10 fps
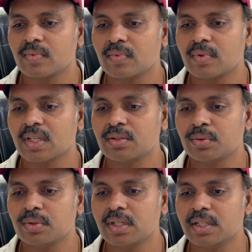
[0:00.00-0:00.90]
right,
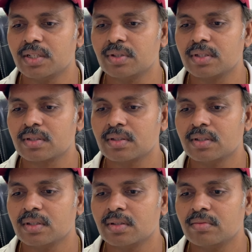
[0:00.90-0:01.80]
through the network.
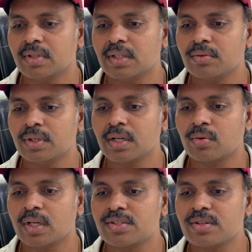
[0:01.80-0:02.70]
Whether we are
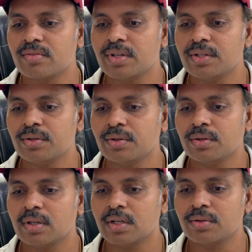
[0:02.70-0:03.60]
watching
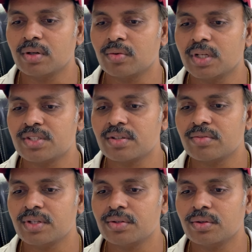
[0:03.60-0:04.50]
video, or you are watching
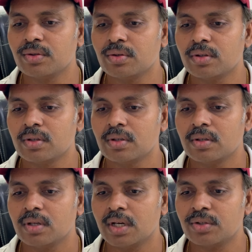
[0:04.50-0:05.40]
video,
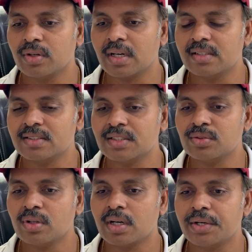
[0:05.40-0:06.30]
or you are listening
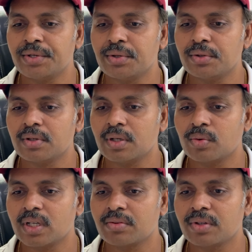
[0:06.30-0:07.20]
to the audio, or
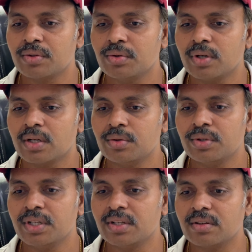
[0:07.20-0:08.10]
whatever you are
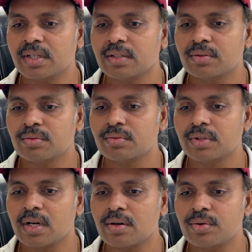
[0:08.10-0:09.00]
doing, right, we
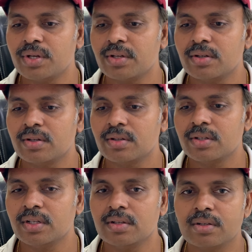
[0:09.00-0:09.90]
are doing
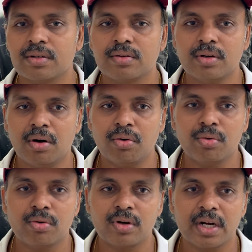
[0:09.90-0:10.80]
here
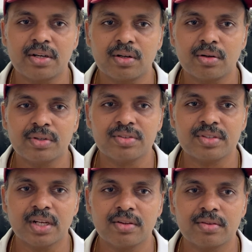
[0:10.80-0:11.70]
now, right now in
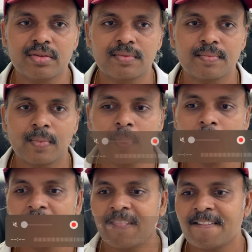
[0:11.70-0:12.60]
sense,
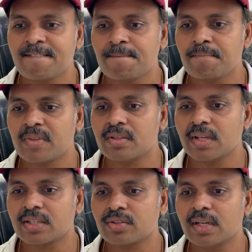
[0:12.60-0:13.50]
is
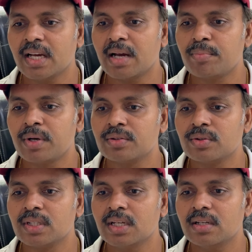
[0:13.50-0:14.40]
actually happening
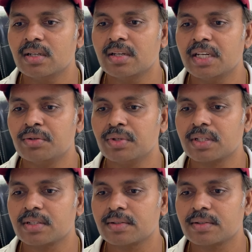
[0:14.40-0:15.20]
through the network.